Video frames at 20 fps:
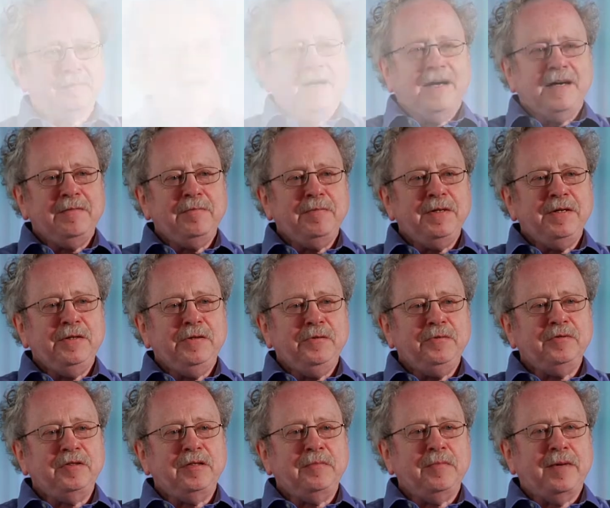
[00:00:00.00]
I've been
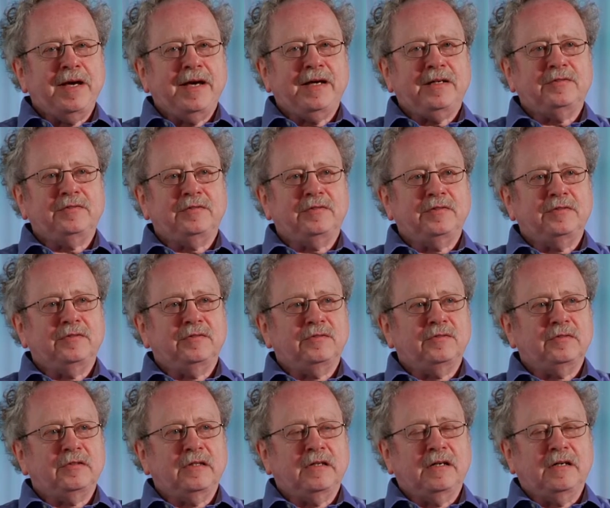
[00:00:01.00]
using Mac
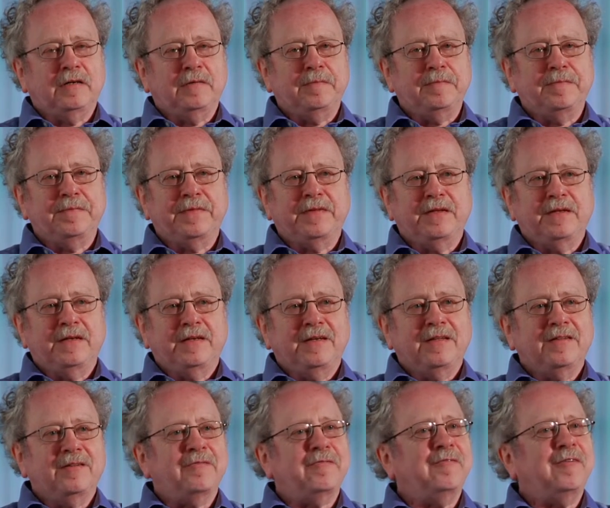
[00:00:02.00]
since
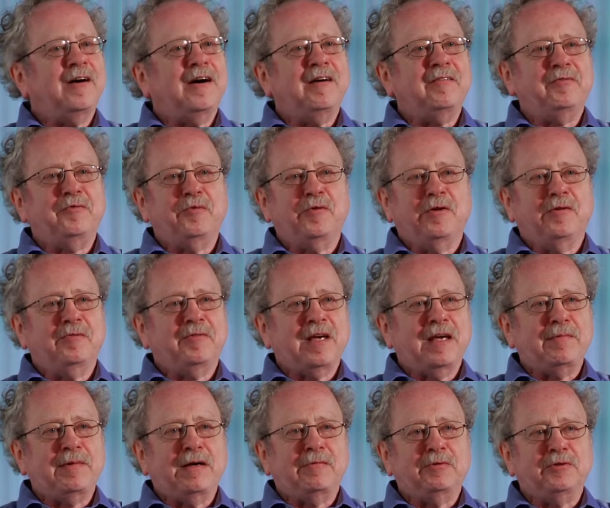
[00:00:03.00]
the 512
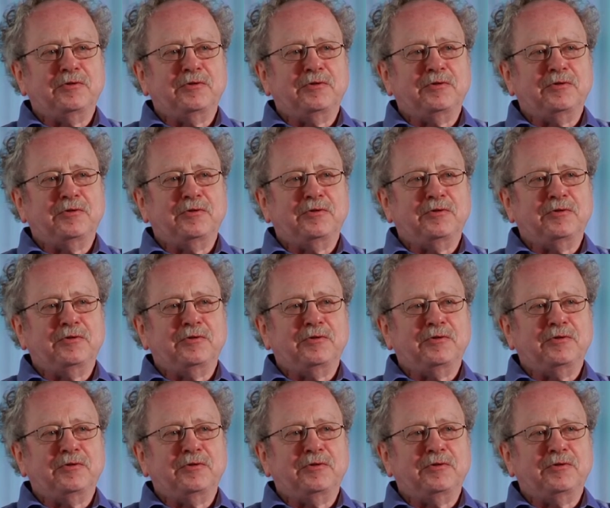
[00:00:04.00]
came out,